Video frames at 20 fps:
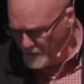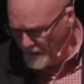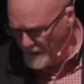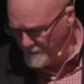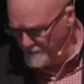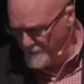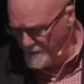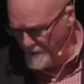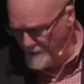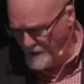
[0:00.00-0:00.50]
up
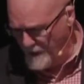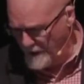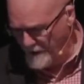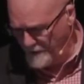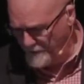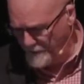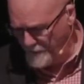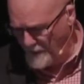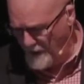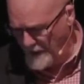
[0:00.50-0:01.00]
the body
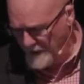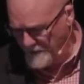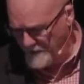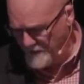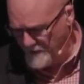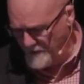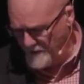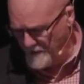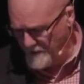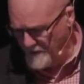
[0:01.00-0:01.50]
of
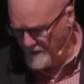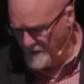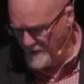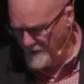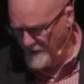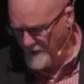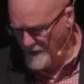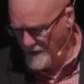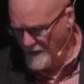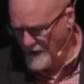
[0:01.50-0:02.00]
Christ?
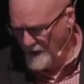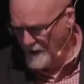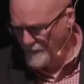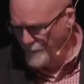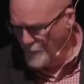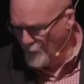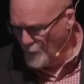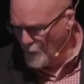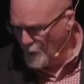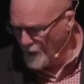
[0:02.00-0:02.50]
If
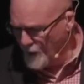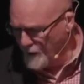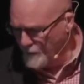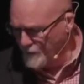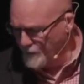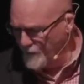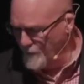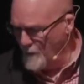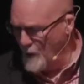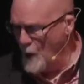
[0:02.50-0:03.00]
you're working
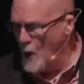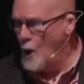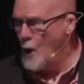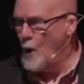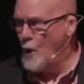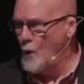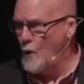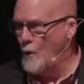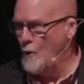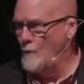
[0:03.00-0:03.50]
from
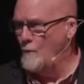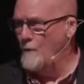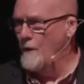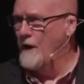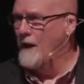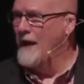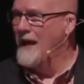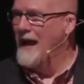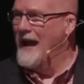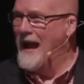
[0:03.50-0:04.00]
home,
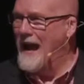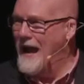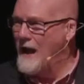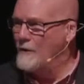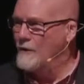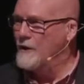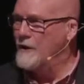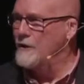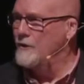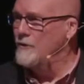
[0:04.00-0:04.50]
how
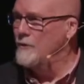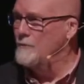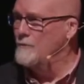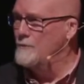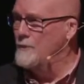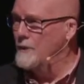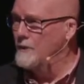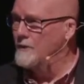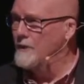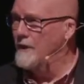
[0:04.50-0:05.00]
can you
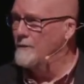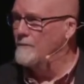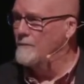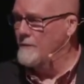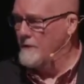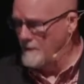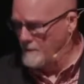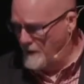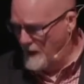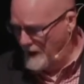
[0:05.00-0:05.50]
build
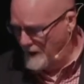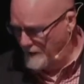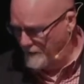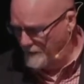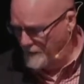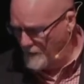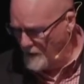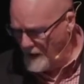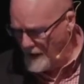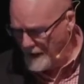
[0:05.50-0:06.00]
up the body of
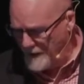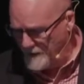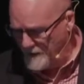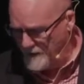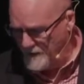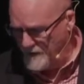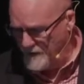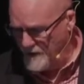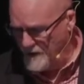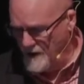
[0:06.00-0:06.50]

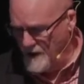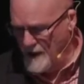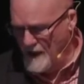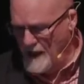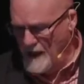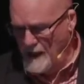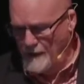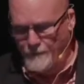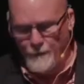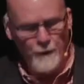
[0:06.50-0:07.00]
Christ?
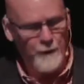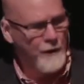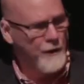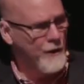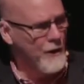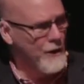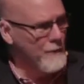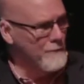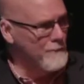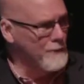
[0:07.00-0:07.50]
If you're
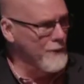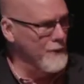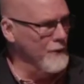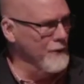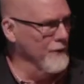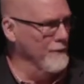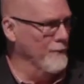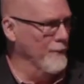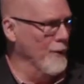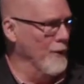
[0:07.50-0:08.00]
a
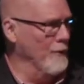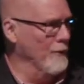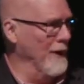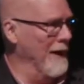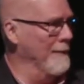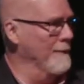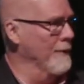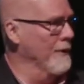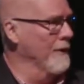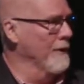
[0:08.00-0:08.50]
computer
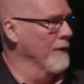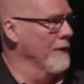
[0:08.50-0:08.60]
programmer